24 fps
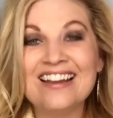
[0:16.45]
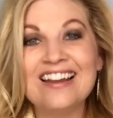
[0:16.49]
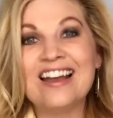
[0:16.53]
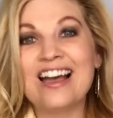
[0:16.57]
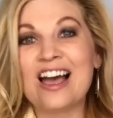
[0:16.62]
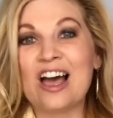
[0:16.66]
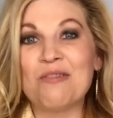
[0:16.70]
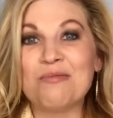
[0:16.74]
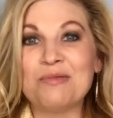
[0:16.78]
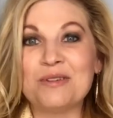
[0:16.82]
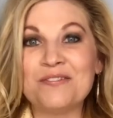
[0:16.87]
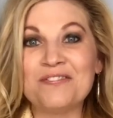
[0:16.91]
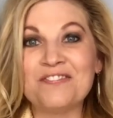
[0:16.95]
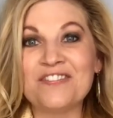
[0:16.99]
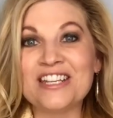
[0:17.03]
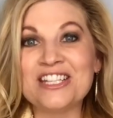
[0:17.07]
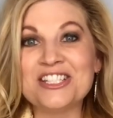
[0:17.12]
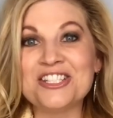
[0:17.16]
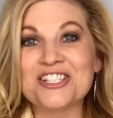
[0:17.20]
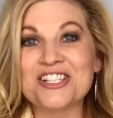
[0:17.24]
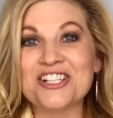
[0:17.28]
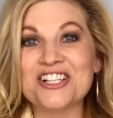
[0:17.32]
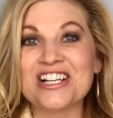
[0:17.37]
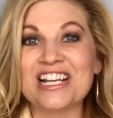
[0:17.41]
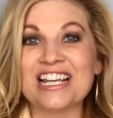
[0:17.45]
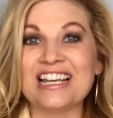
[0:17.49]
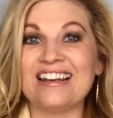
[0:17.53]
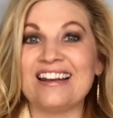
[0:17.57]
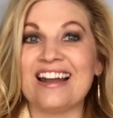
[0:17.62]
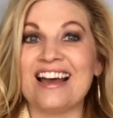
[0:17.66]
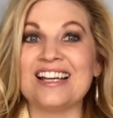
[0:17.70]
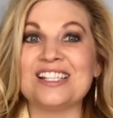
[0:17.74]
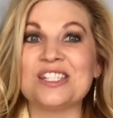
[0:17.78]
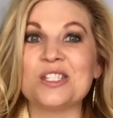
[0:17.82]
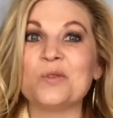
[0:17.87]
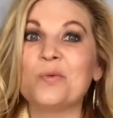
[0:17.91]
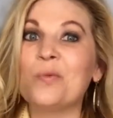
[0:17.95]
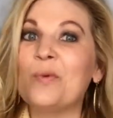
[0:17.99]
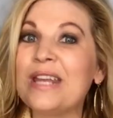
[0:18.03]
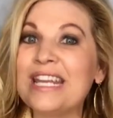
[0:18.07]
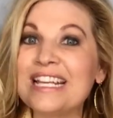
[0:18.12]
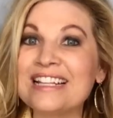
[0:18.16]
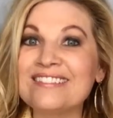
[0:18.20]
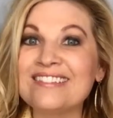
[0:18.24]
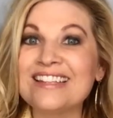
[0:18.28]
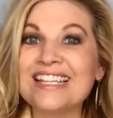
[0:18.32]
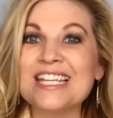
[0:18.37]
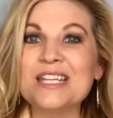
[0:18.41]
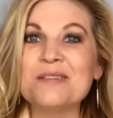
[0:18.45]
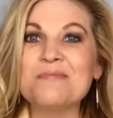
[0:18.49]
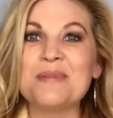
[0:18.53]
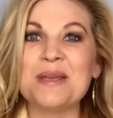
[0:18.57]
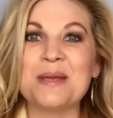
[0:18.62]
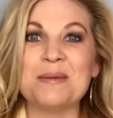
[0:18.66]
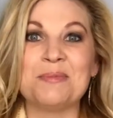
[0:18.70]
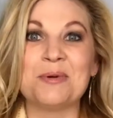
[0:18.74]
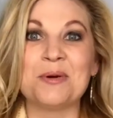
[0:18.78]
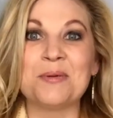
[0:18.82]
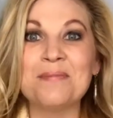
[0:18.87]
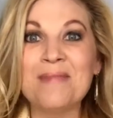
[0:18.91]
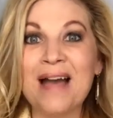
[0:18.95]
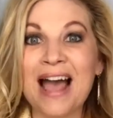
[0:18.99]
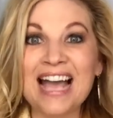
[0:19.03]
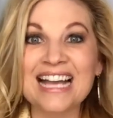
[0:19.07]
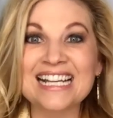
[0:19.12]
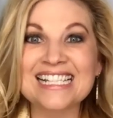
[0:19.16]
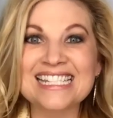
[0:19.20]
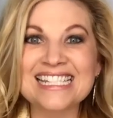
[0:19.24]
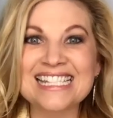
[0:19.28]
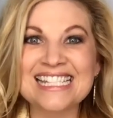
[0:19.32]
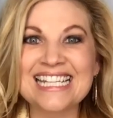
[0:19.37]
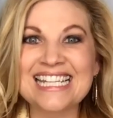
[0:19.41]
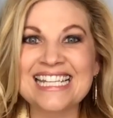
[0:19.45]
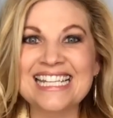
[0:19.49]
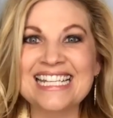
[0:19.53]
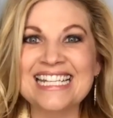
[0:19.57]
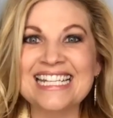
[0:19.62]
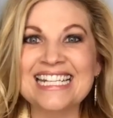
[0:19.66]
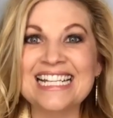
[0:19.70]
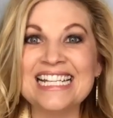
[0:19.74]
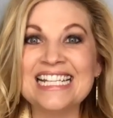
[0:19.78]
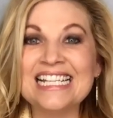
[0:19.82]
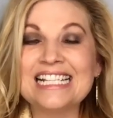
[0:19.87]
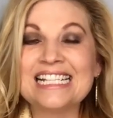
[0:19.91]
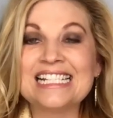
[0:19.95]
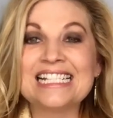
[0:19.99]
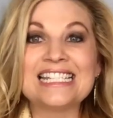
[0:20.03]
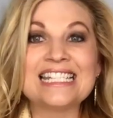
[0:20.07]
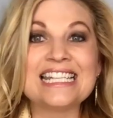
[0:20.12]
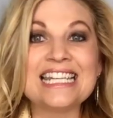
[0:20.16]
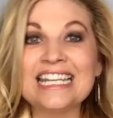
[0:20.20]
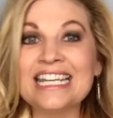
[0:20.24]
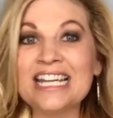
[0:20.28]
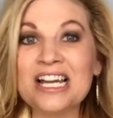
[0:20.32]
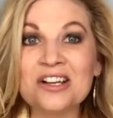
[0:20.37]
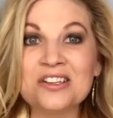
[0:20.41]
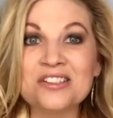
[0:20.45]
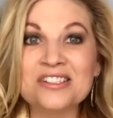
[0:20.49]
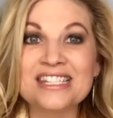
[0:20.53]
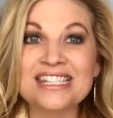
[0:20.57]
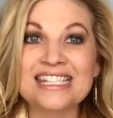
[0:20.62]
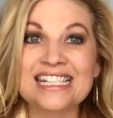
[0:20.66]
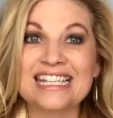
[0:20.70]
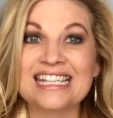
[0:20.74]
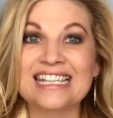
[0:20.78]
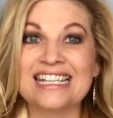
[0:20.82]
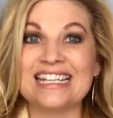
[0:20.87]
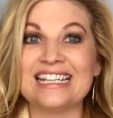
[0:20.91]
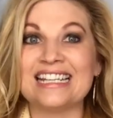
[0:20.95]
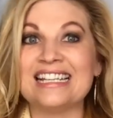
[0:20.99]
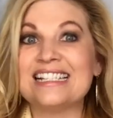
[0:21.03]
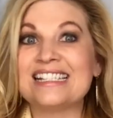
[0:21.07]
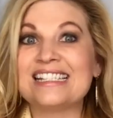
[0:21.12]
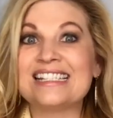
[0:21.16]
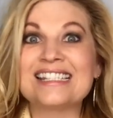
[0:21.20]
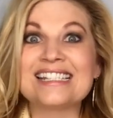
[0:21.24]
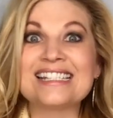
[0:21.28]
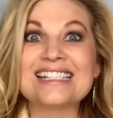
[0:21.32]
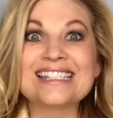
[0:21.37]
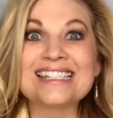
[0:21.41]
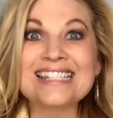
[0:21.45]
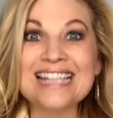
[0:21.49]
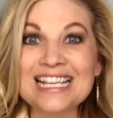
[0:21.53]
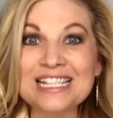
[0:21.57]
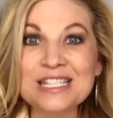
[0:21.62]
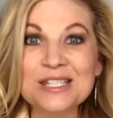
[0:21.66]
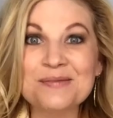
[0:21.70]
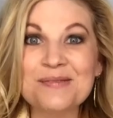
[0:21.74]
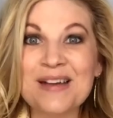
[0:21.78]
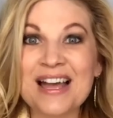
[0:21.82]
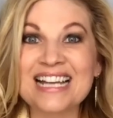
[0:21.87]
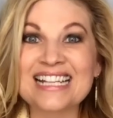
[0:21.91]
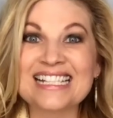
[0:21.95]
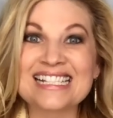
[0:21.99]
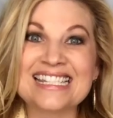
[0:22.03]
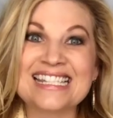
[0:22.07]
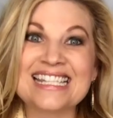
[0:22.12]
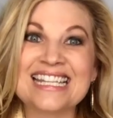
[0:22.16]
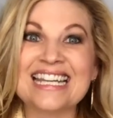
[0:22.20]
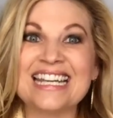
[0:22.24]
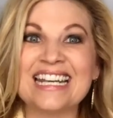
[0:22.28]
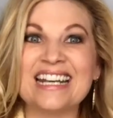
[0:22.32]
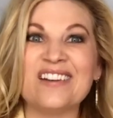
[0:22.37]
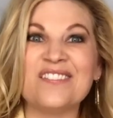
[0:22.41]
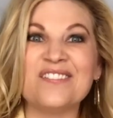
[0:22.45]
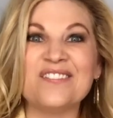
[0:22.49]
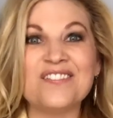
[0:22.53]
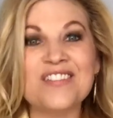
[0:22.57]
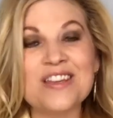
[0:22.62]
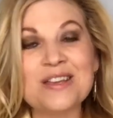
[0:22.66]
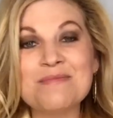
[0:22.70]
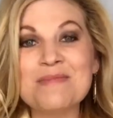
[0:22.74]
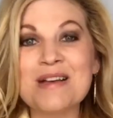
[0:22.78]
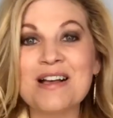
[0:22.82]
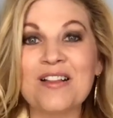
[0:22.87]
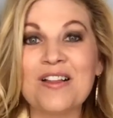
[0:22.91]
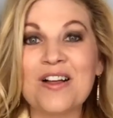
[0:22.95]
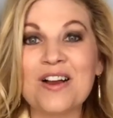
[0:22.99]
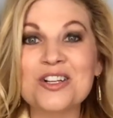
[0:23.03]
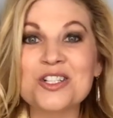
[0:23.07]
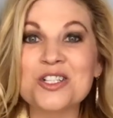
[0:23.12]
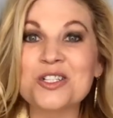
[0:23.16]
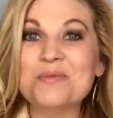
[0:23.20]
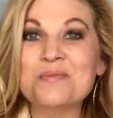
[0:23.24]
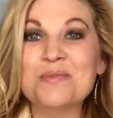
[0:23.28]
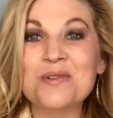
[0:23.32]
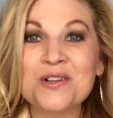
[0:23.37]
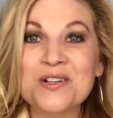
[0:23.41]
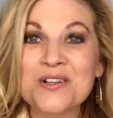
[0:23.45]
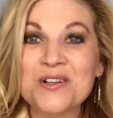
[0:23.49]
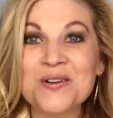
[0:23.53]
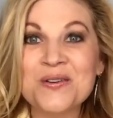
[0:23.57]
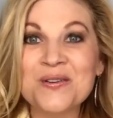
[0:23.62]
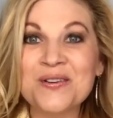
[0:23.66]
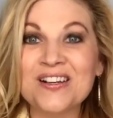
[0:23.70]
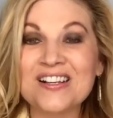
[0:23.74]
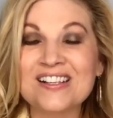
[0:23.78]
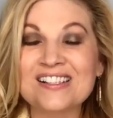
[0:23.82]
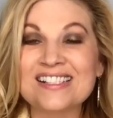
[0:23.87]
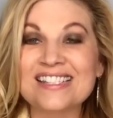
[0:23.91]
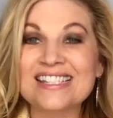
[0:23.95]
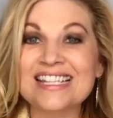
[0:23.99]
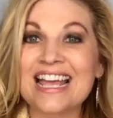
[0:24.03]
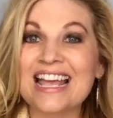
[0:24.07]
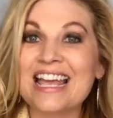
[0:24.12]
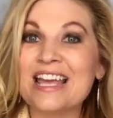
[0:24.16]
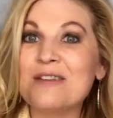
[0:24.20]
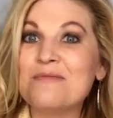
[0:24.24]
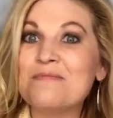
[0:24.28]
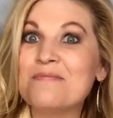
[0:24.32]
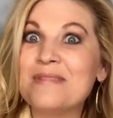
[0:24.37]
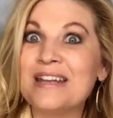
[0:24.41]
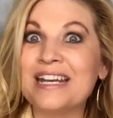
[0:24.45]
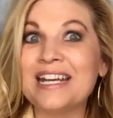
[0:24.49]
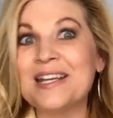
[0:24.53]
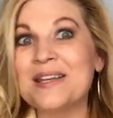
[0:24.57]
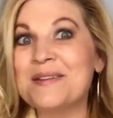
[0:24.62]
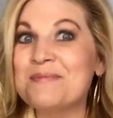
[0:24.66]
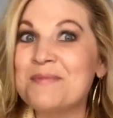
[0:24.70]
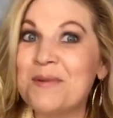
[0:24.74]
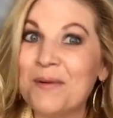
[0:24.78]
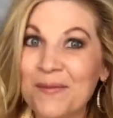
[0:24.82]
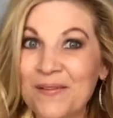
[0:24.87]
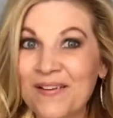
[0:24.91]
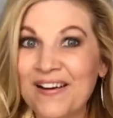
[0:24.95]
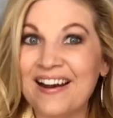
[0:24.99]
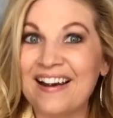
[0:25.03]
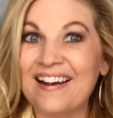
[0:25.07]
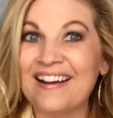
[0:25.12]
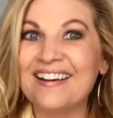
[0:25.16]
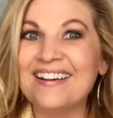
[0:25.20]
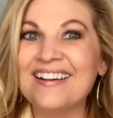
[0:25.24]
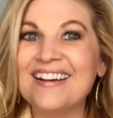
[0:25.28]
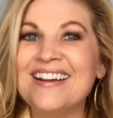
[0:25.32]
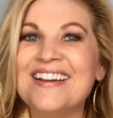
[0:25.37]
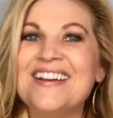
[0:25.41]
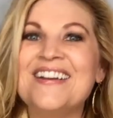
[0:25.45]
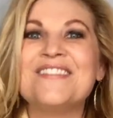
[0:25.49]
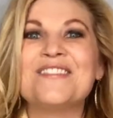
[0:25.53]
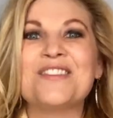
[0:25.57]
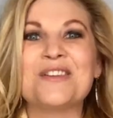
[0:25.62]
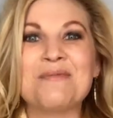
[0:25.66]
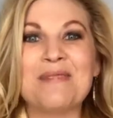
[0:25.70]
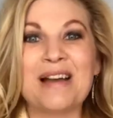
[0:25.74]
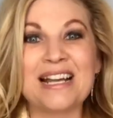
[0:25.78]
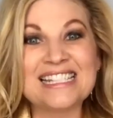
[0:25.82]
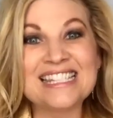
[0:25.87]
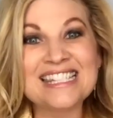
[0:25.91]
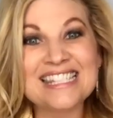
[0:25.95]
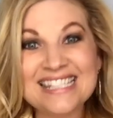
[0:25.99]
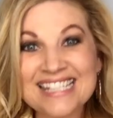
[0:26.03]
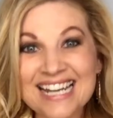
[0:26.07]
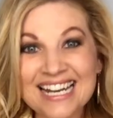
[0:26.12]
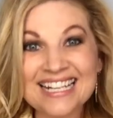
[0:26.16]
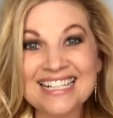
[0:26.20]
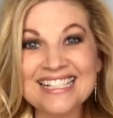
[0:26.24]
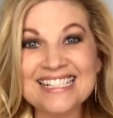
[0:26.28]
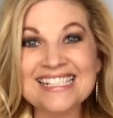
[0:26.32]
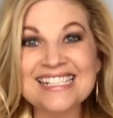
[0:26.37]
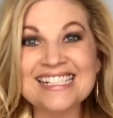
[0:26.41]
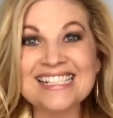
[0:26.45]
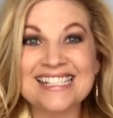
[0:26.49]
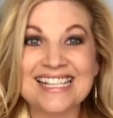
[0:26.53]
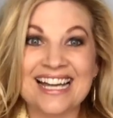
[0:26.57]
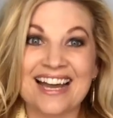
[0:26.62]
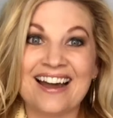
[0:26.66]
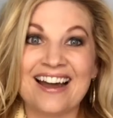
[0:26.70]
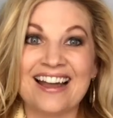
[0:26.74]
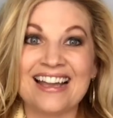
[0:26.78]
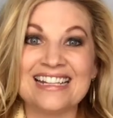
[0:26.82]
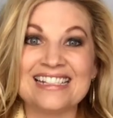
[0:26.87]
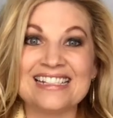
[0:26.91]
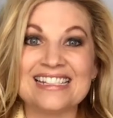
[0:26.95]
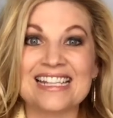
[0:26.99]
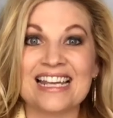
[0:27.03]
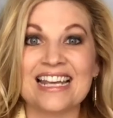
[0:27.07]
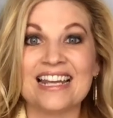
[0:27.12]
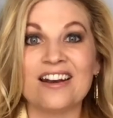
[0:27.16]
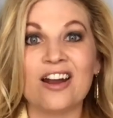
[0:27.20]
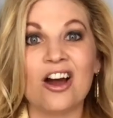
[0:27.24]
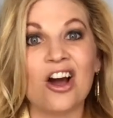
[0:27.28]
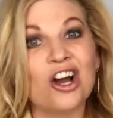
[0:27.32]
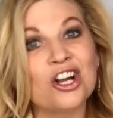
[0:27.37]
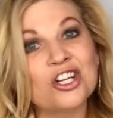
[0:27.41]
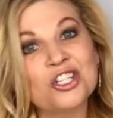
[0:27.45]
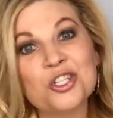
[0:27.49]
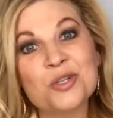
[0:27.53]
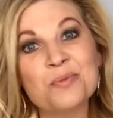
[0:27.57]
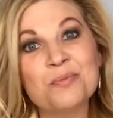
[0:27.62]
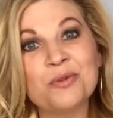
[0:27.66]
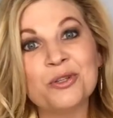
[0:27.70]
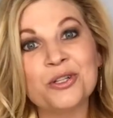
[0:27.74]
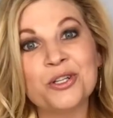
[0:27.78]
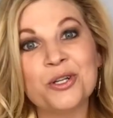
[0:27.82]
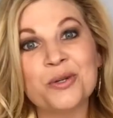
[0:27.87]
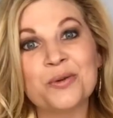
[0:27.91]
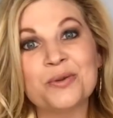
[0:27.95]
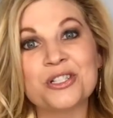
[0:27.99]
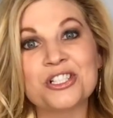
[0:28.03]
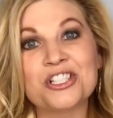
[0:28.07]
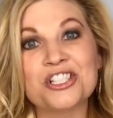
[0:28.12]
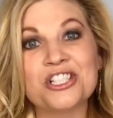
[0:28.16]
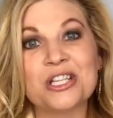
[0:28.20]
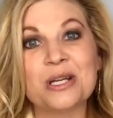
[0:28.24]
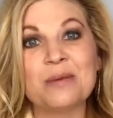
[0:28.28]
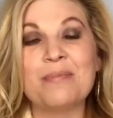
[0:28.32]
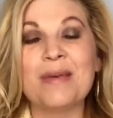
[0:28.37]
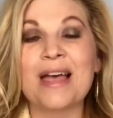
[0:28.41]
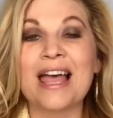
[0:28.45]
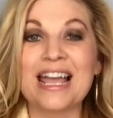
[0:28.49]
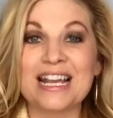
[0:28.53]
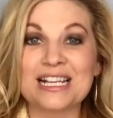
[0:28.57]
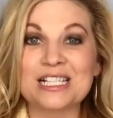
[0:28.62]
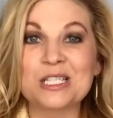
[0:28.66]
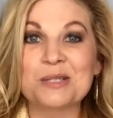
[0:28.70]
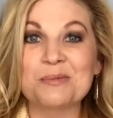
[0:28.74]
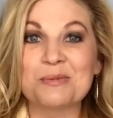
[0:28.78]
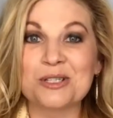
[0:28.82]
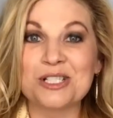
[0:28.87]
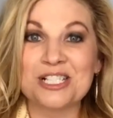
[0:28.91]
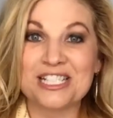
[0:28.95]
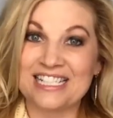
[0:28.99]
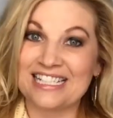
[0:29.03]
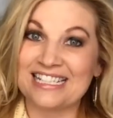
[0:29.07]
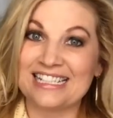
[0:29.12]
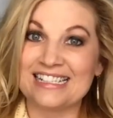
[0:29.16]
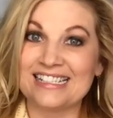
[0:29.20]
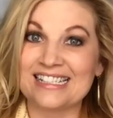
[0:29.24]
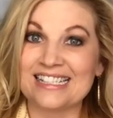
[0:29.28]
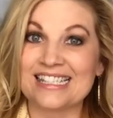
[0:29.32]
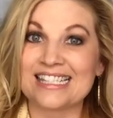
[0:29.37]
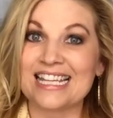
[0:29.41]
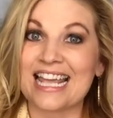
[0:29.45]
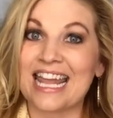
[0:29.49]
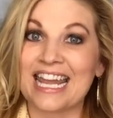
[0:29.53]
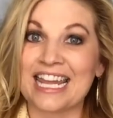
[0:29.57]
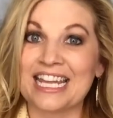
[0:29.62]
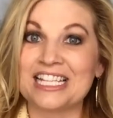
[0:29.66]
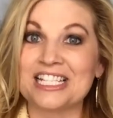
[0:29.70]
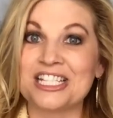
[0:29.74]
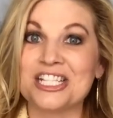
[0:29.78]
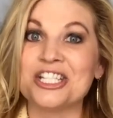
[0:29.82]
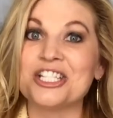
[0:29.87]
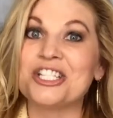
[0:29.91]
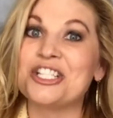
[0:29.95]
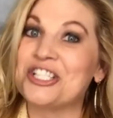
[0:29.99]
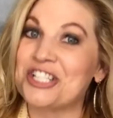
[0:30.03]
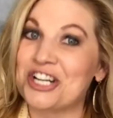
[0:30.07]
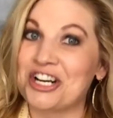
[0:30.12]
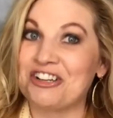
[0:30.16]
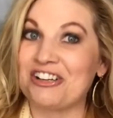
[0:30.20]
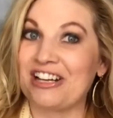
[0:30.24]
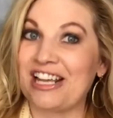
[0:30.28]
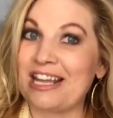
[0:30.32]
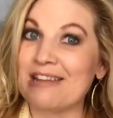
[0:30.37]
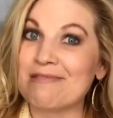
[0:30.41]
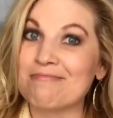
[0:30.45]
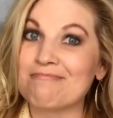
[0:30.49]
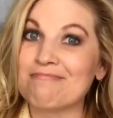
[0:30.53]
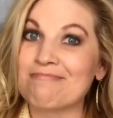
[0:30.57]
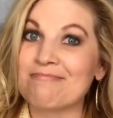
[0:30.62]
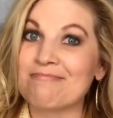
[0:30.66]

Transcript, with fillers: I've been featured in US Weekly, People Magazine, TLC, Success Magazine, Female Entrepreneurs, and many more for my stunning designs and entrepreneurship expertise and journey.